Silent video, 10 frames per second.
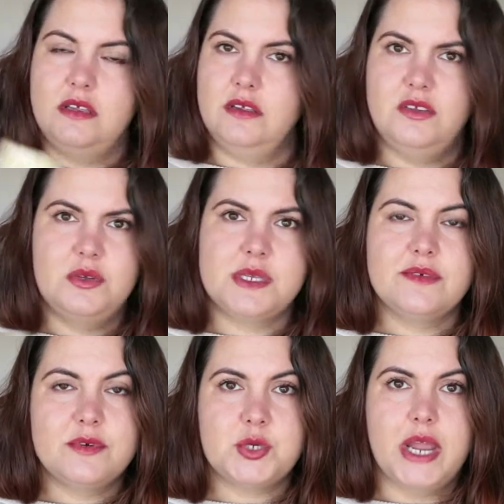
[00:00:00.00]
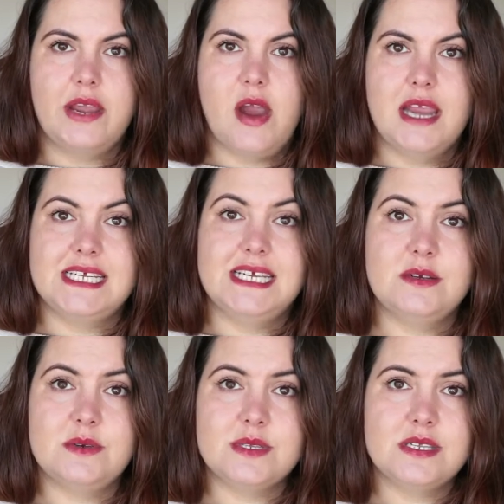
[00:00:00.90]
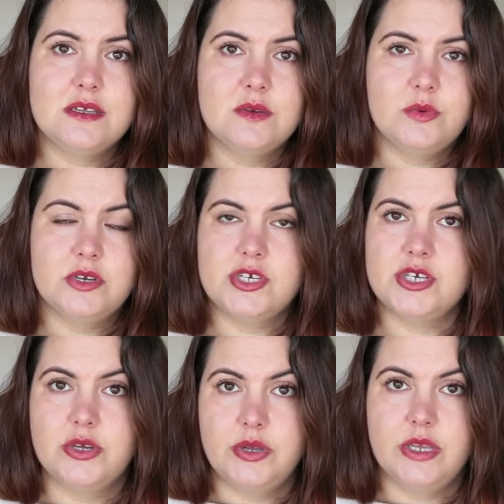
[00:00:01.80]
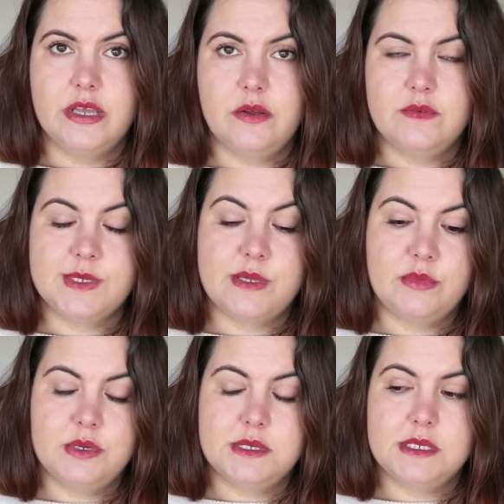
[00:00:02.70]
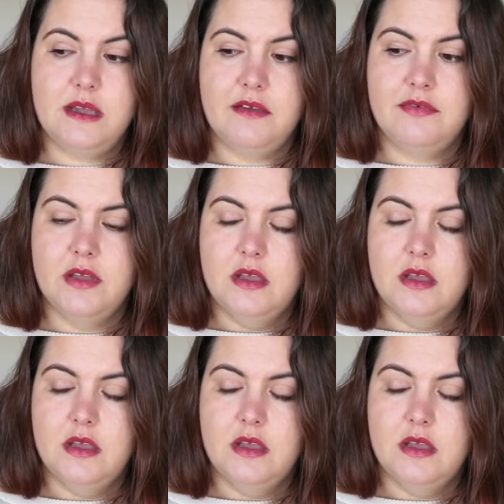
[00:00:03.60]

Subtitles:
use it for dry cracked heels, which, you know, you get over summer and stuff.